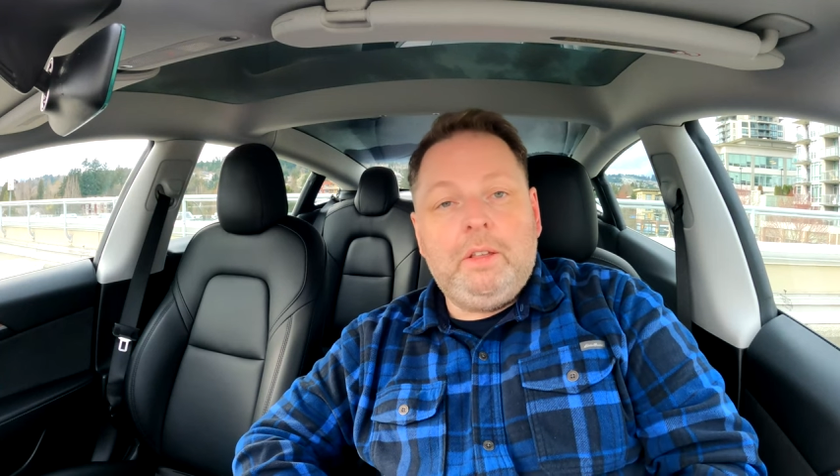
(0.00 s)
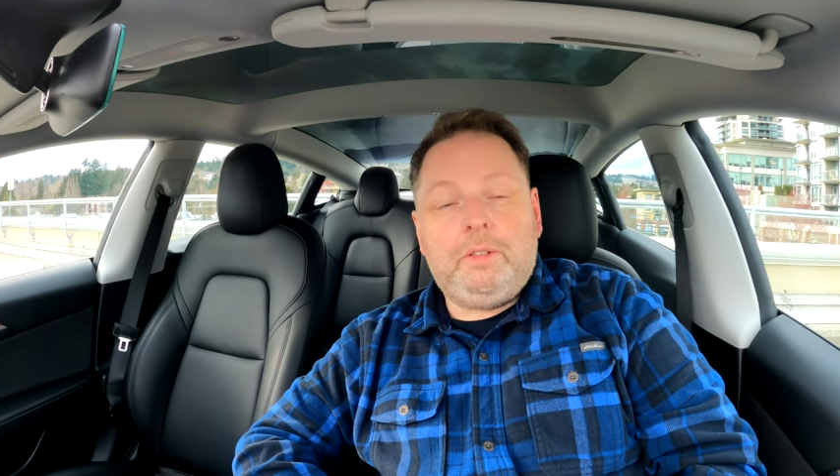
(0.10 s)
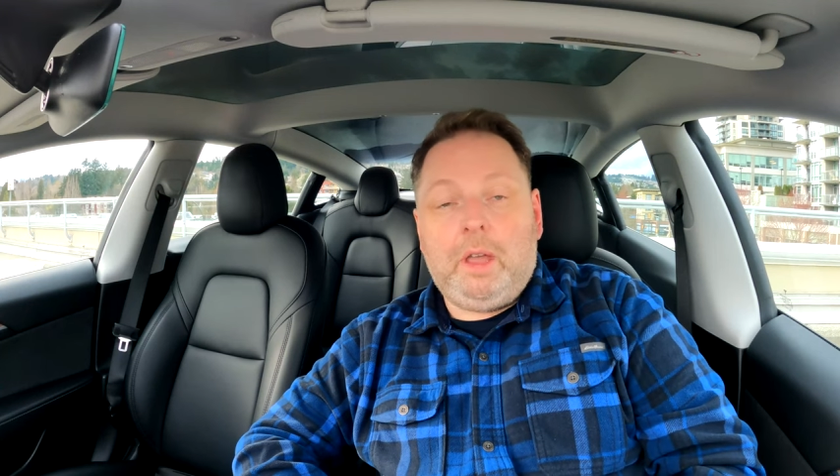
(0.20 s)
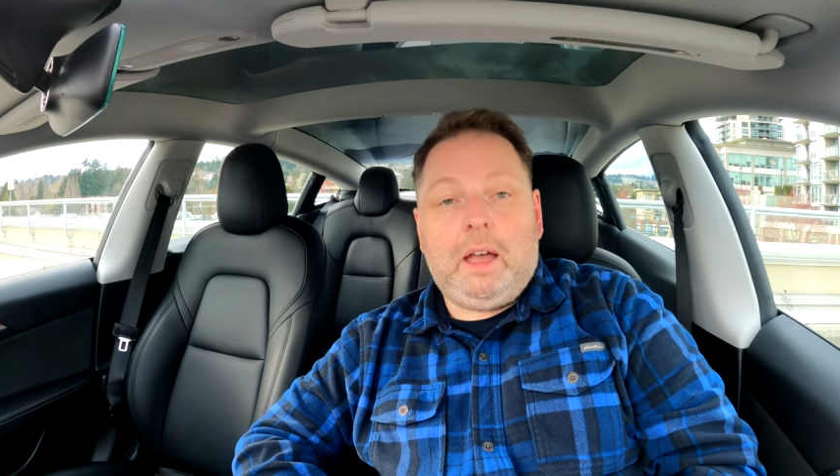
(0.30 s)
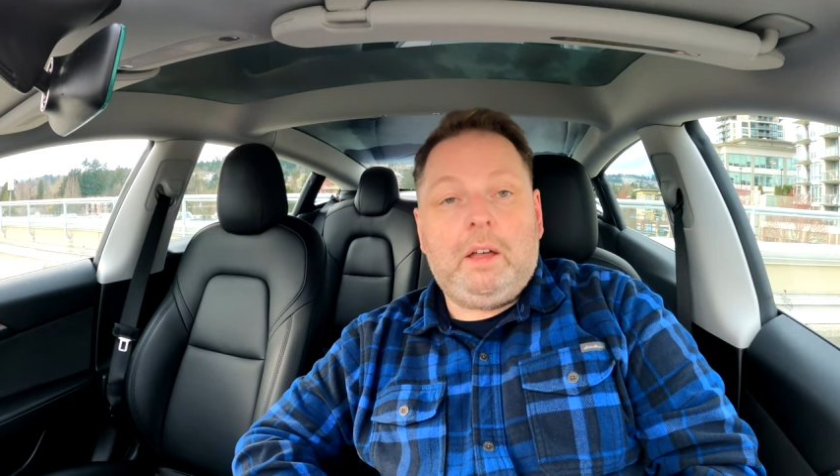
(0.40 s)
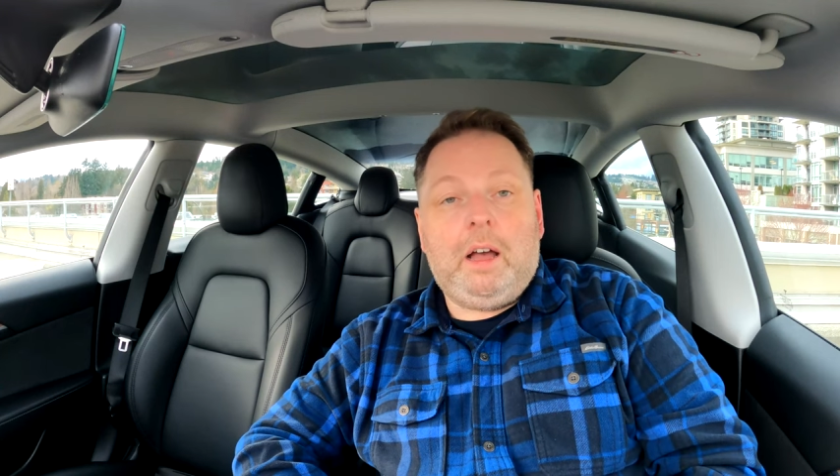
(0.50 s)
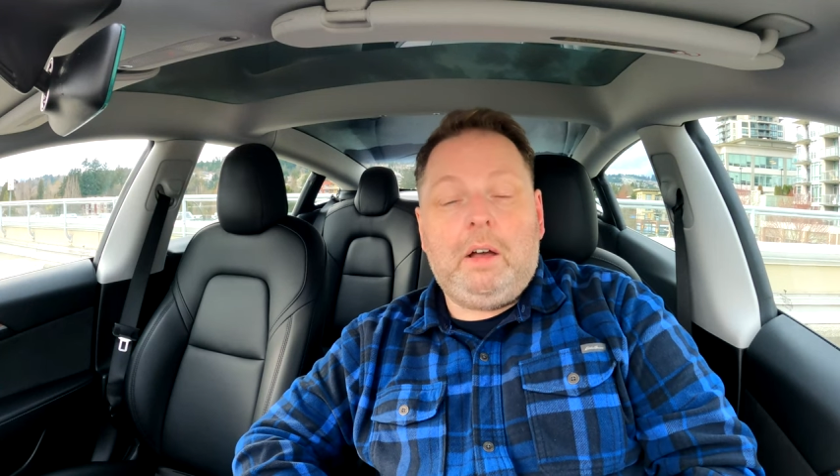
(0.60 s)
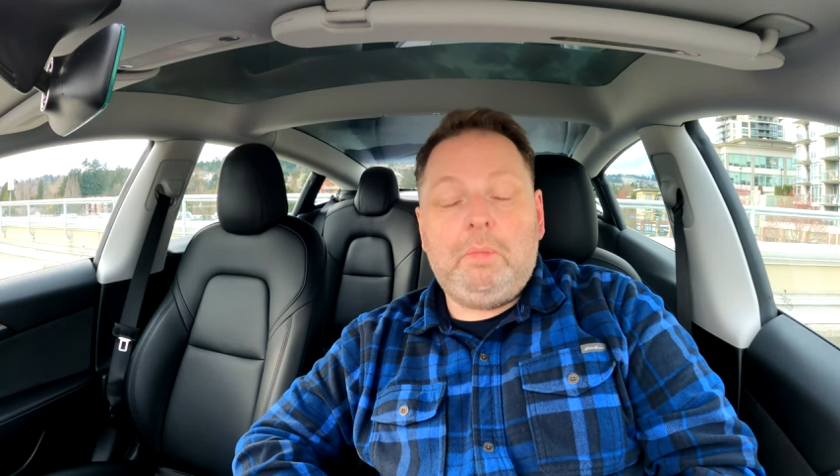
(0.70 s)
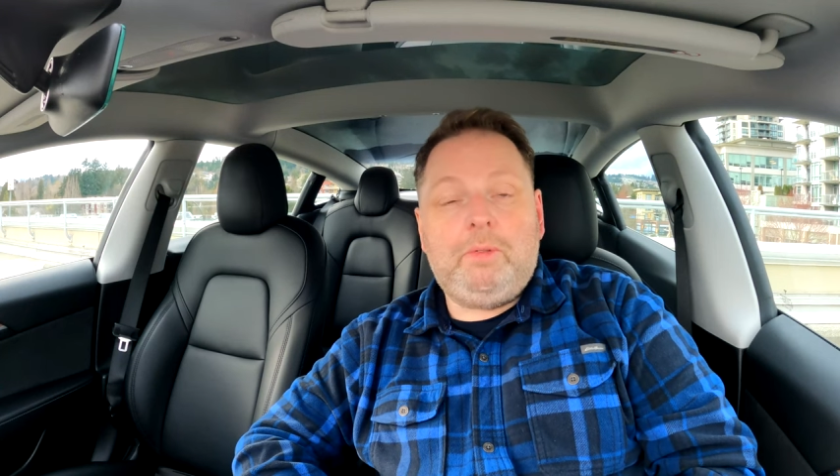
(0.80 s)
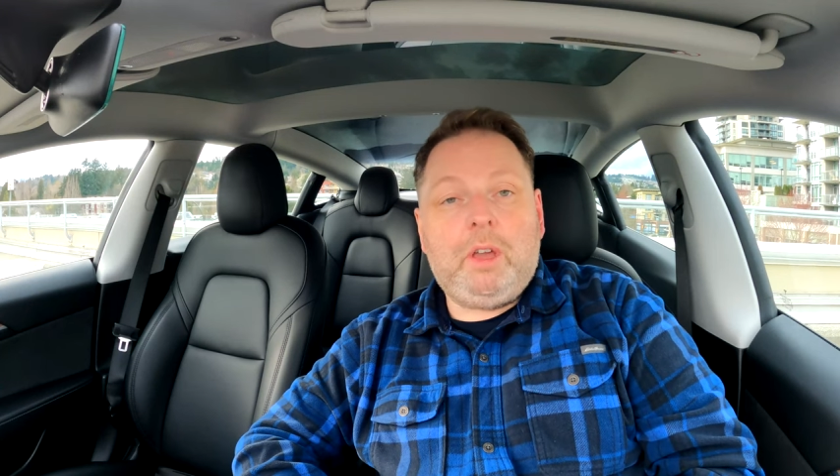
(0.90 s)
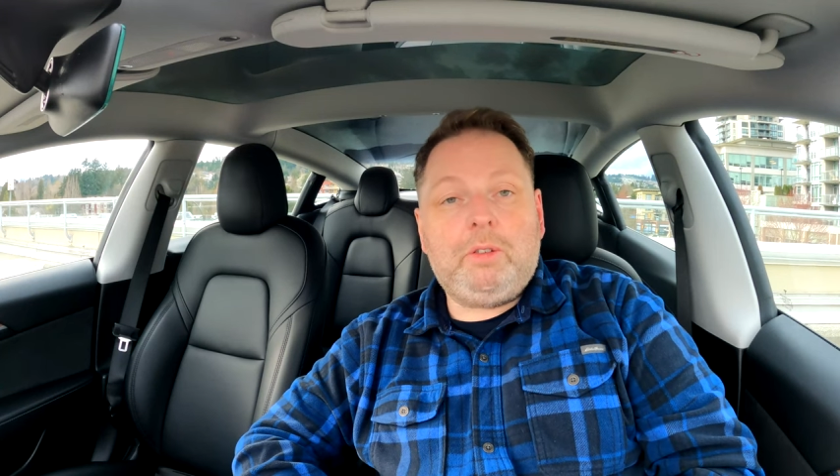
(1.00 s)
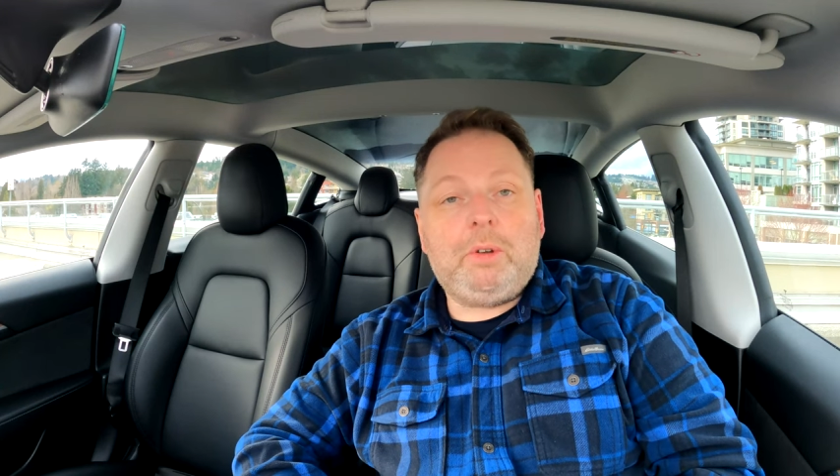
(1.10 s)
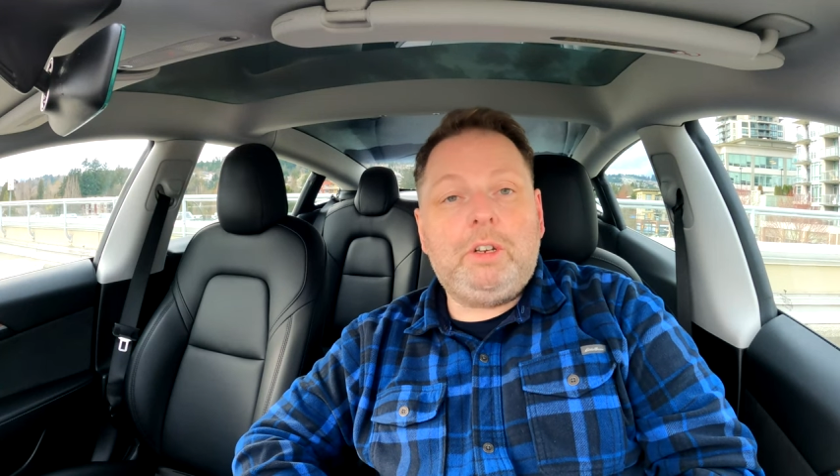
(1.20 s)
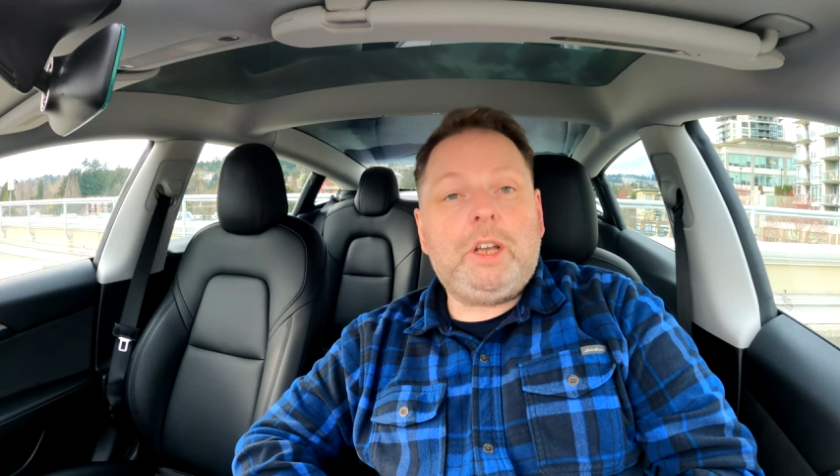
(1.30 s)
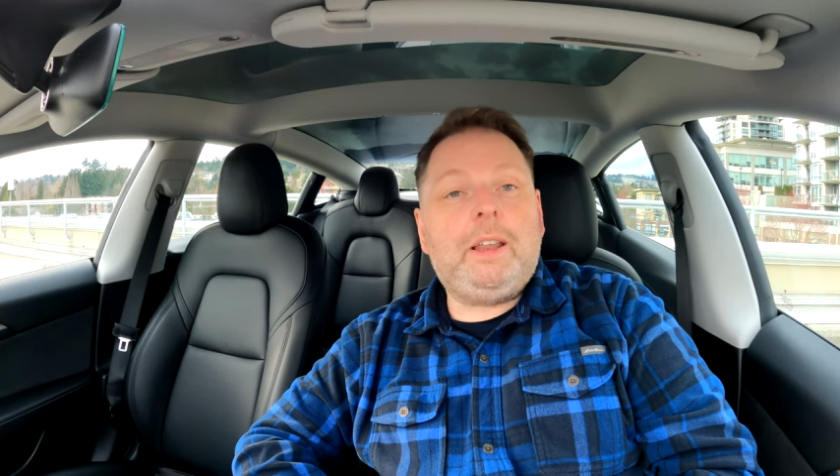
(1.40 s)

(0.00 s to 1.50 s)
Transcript: So yeah, if you guys want to